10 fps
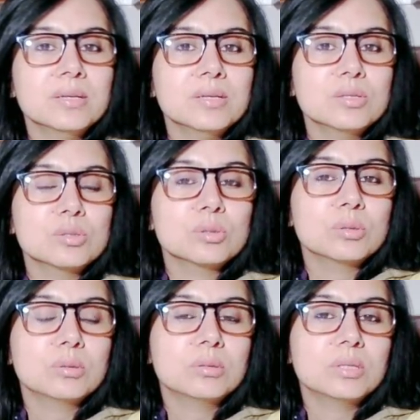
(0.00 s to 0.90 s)

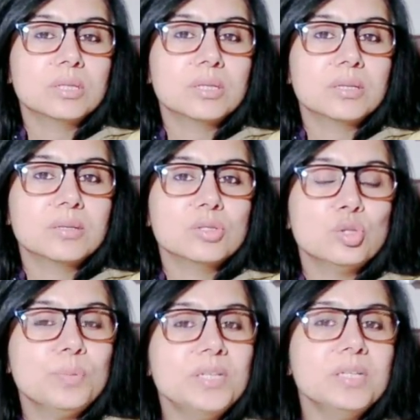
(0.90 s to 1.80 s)
So uh,
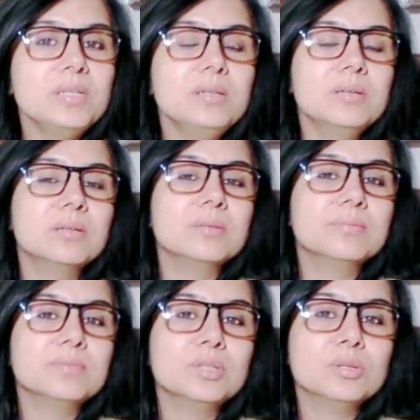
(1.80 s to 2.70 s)
Jupiter in uh,
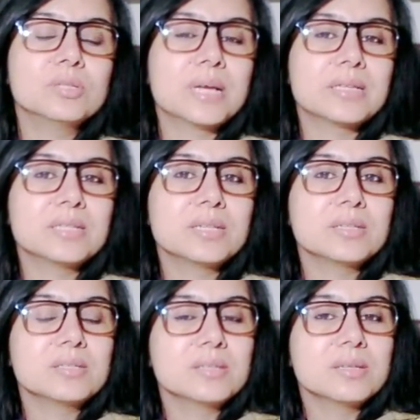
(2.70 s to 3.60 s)
you know
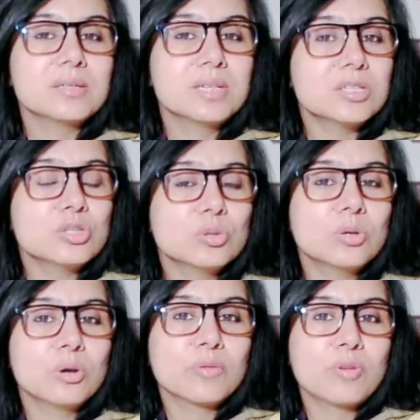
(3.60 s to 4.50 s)
Sagittarius does show
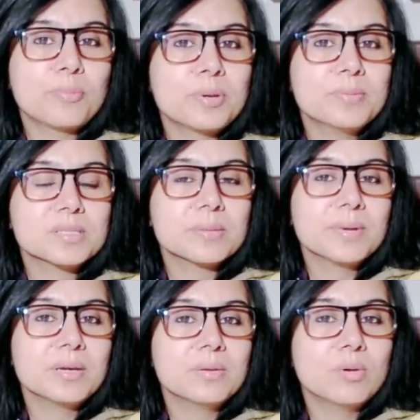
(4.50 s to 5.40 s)
a lot of
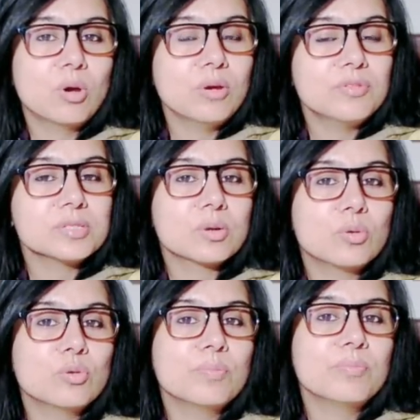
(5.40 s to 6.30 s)
optimism, and all of us are
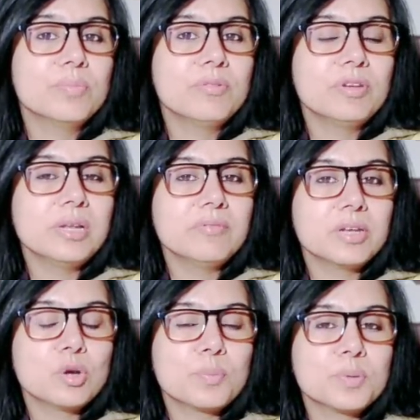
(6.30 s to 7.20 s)
going to be feeling
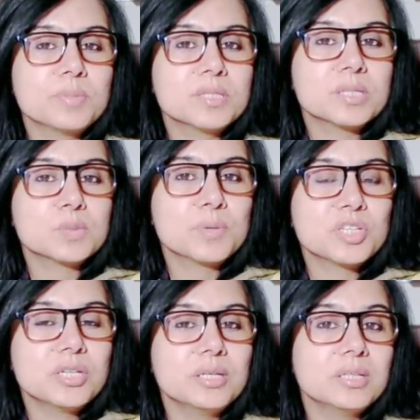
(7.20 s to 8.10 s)
very optimistic,
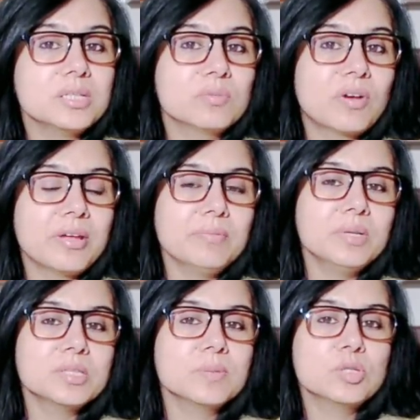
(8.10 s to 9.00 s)
especially in these five
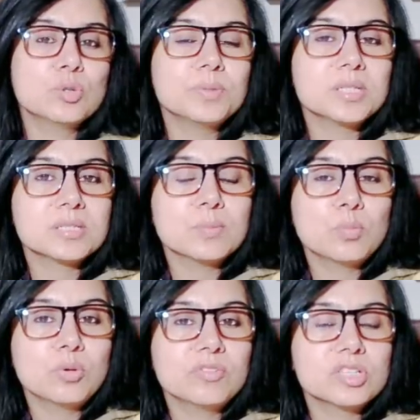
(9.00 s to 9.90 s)
months when Jupiter is in
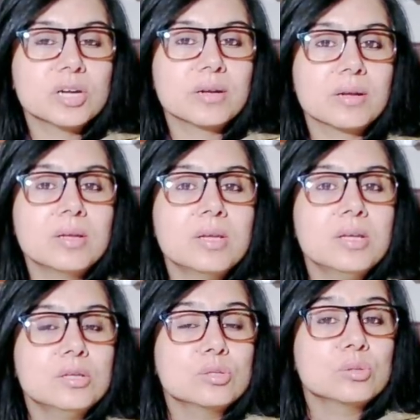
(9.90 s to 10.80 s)
Purvashada.
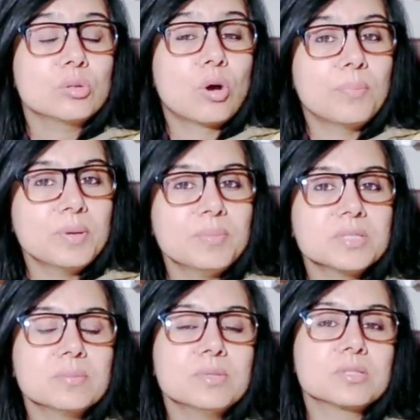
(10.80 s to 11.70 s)
So the
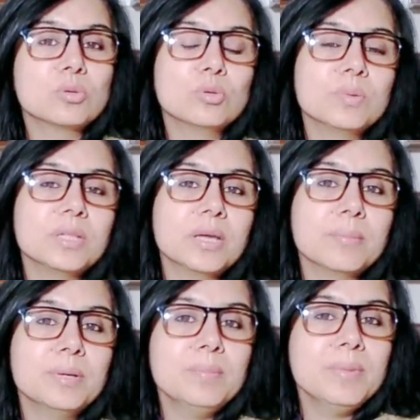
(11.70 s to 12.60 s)
optimism is going to be
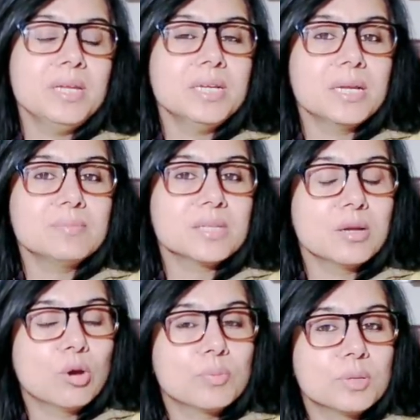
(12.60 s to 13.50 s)
there, but many times in
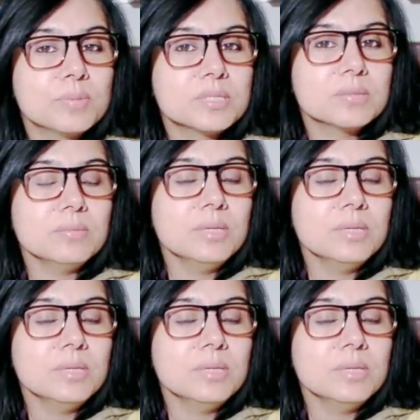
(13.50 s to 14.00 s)
our optimism,